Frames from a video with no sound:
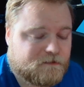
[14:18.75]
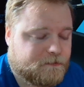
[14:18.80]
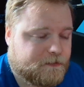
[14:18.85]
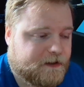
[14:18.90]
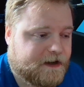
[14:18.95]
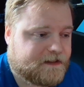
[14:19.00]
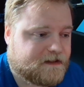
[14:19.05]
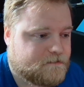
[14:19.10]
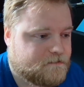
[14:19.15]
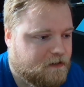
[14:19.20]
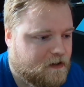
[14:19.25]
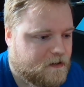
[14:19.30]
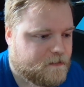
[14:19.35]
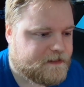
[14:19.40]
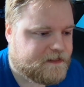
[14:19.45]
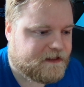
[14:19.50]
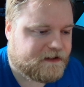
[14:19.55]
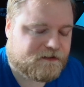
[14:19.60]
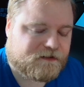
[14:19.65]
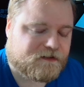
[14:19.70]
But at the
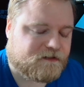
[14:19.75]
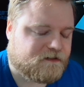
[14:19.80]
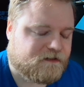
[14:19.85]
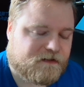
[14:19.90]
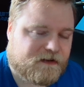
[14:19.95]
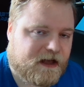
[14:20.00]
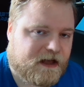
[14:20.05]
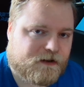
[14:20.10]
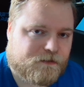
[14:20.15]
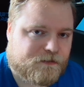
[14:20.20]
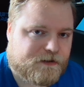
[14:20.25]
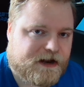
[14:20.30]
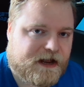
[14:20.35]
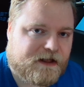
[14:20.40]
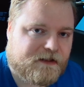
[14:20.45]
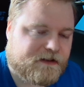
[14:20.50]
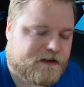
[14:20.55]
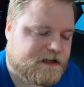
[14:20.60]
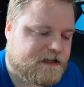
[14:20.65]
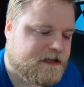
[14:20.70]
moment, that's just not a
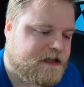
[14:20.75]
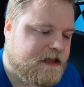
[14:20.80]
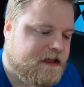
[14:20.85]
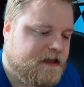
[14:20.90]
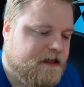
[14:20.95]
reality.